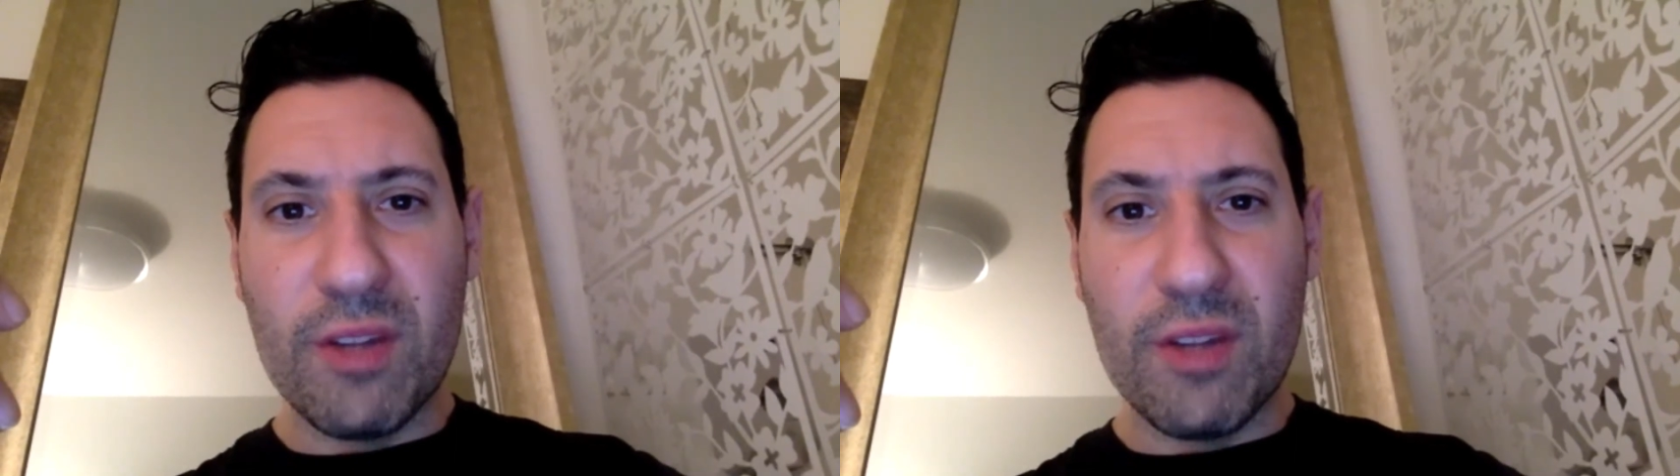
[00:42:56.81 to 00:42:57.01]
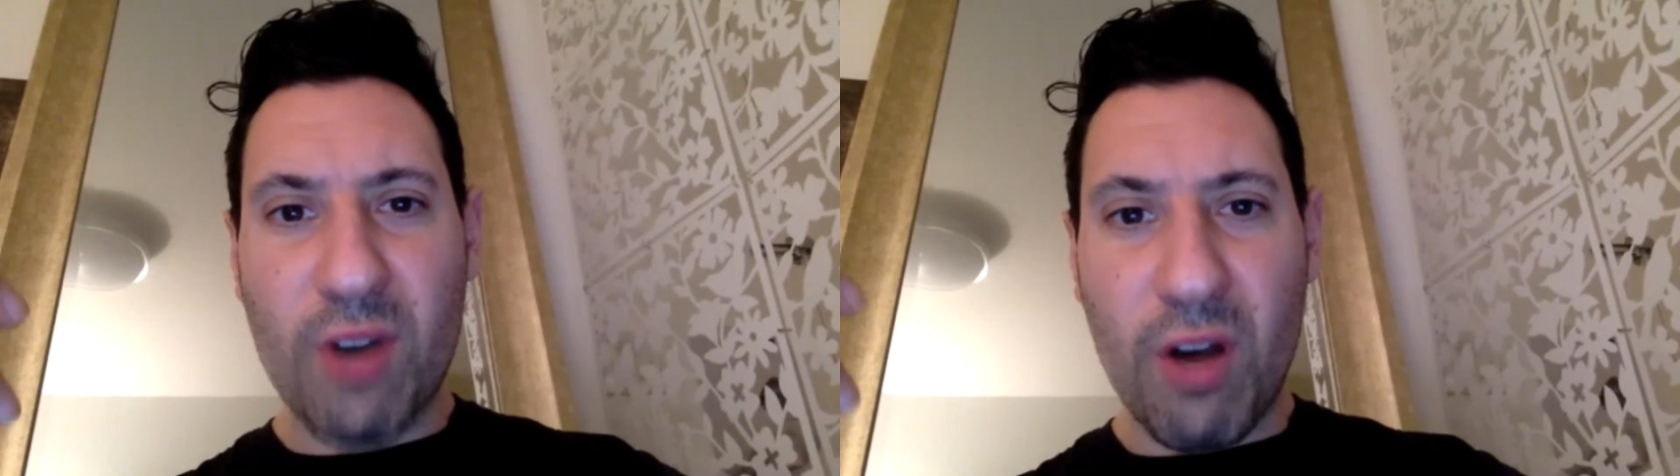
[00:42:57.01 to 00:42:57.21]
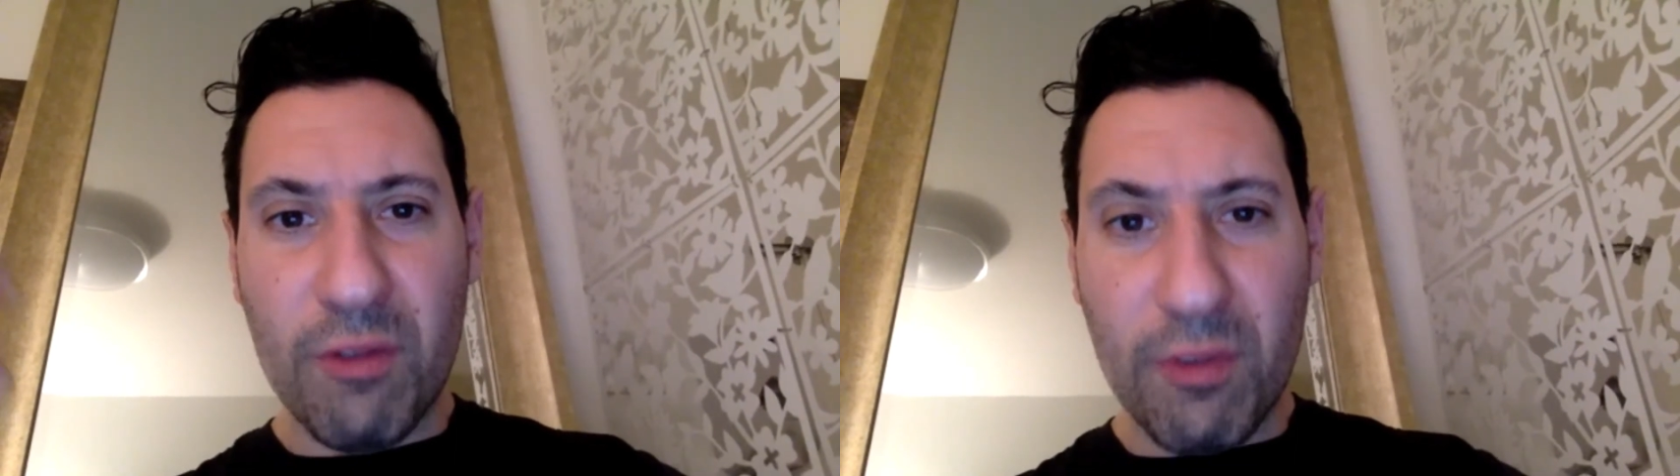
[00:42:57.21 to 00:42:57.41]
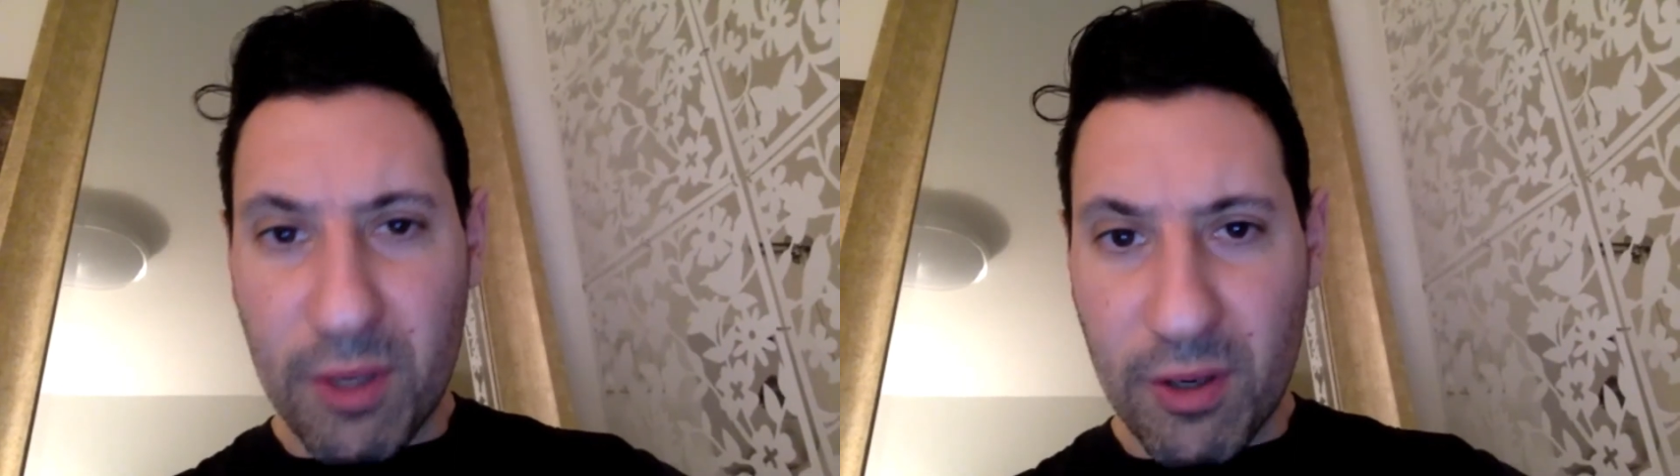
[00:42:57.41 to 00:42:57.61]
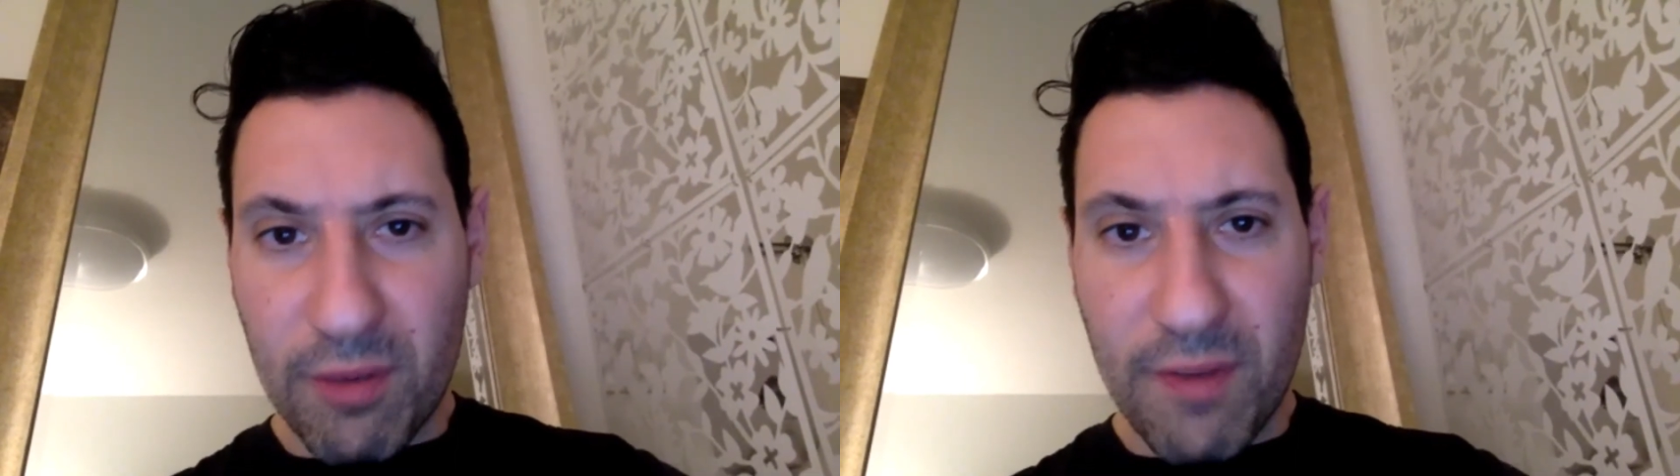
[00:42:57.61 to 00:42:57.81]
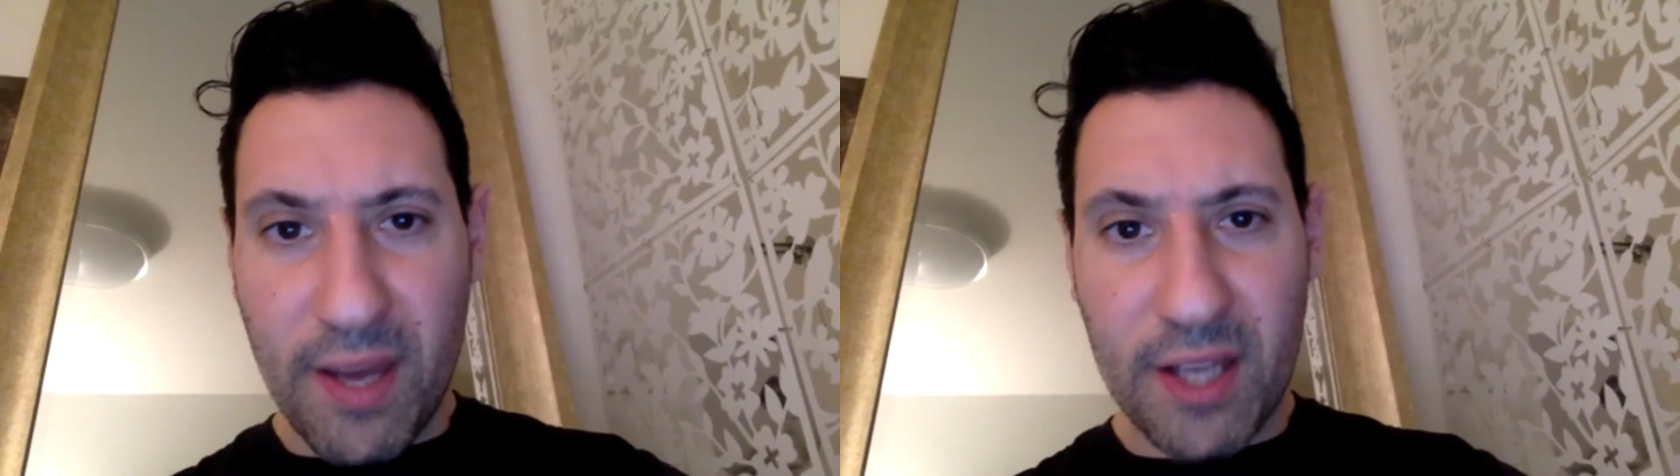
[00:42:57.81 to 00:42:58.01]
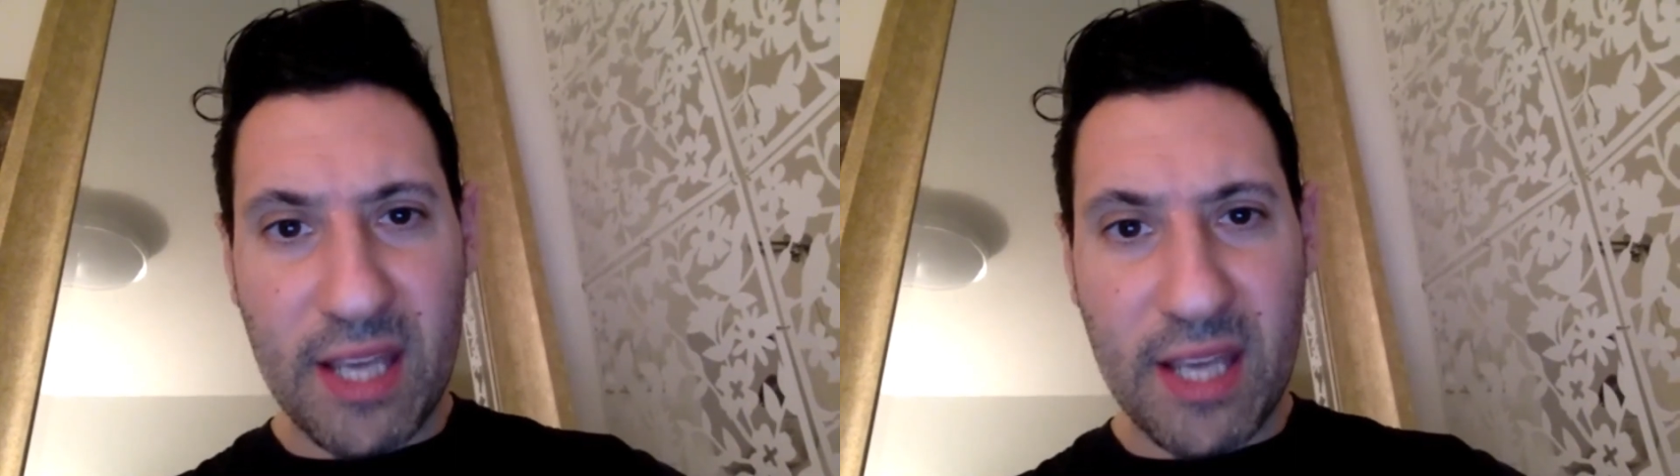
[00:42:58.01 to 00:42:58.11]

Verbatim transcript: this awful mirror effect,